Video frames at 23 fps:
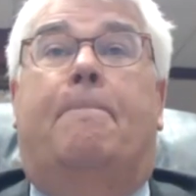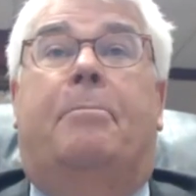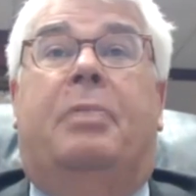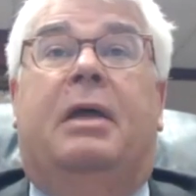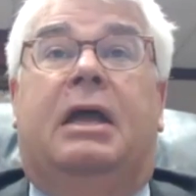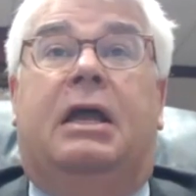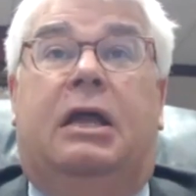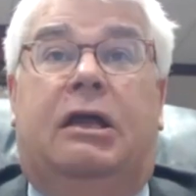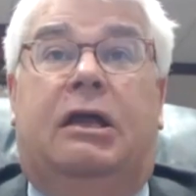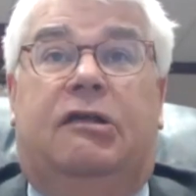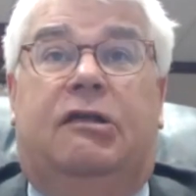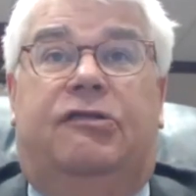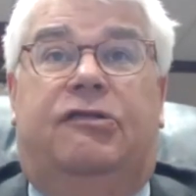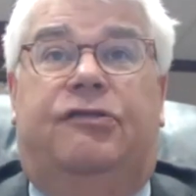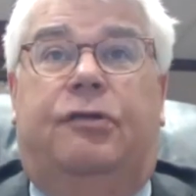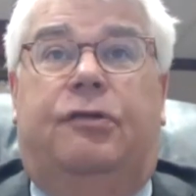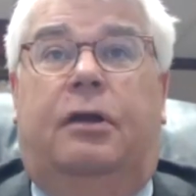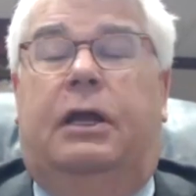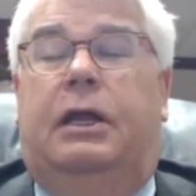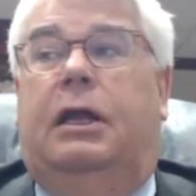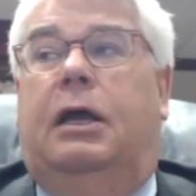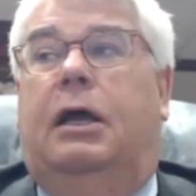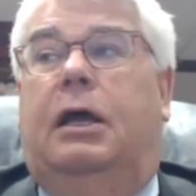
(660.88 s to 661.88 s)
big
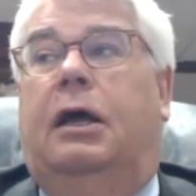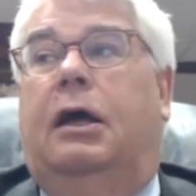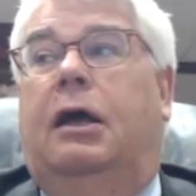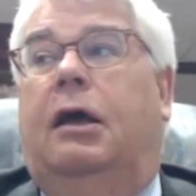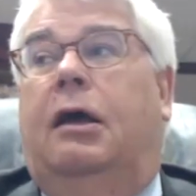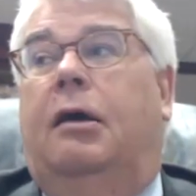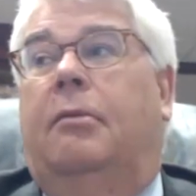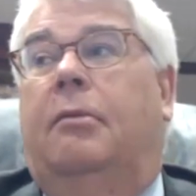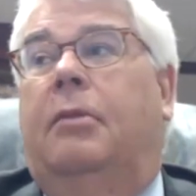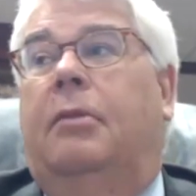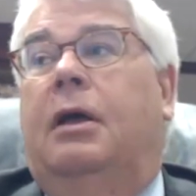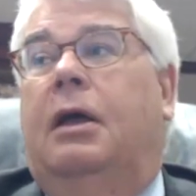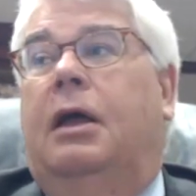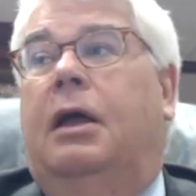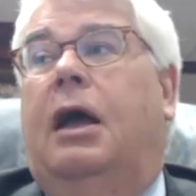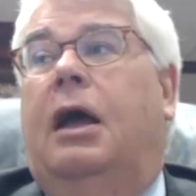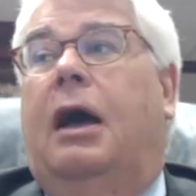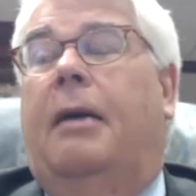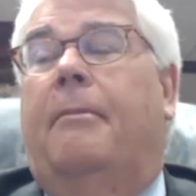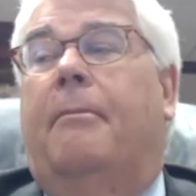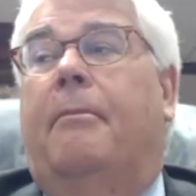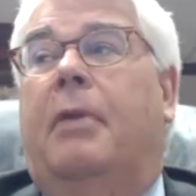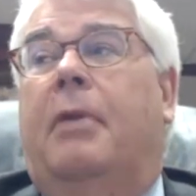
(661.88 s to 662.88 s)
history. I'm
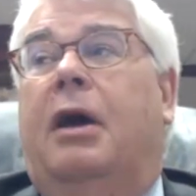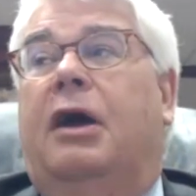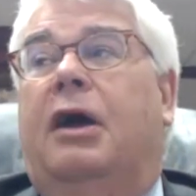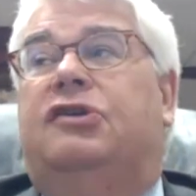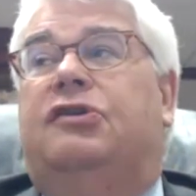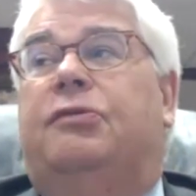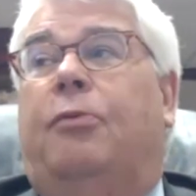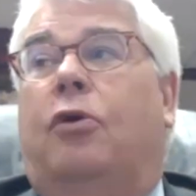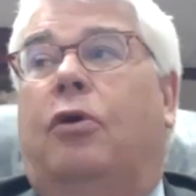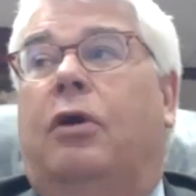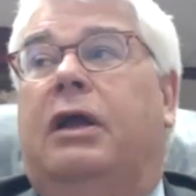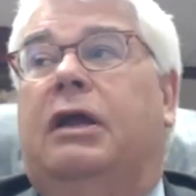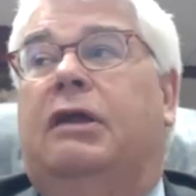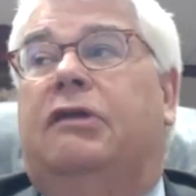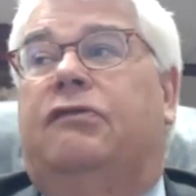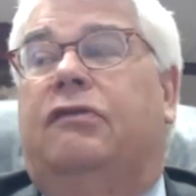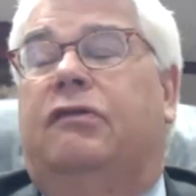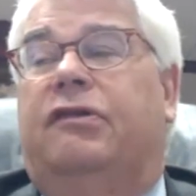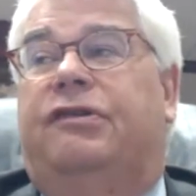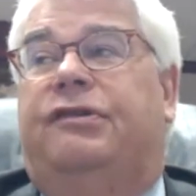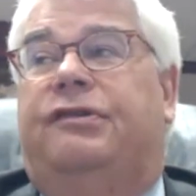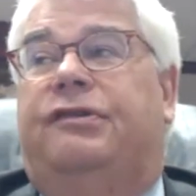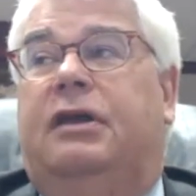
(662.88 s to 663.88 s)
much more
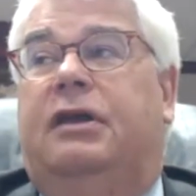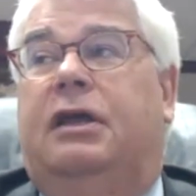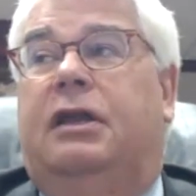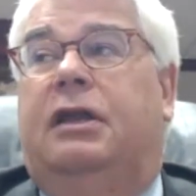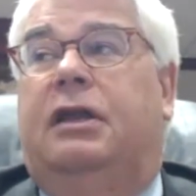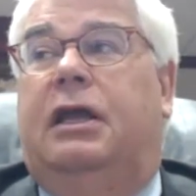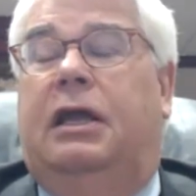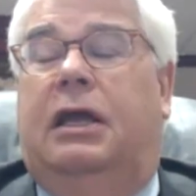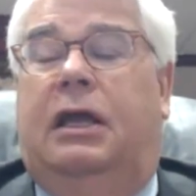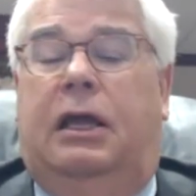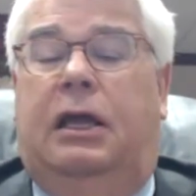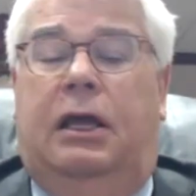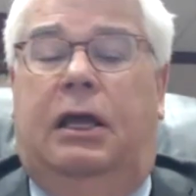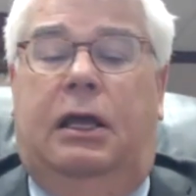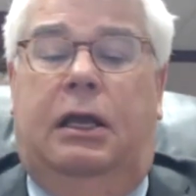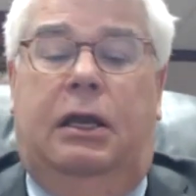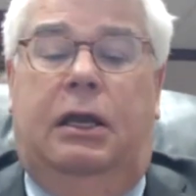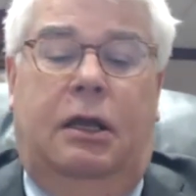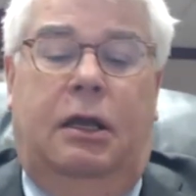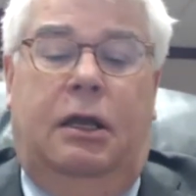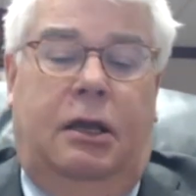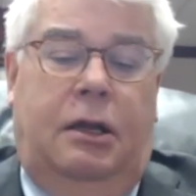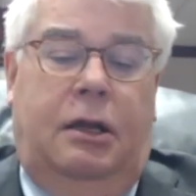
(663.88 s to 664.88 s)
interested
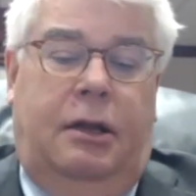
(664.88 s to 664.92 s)
in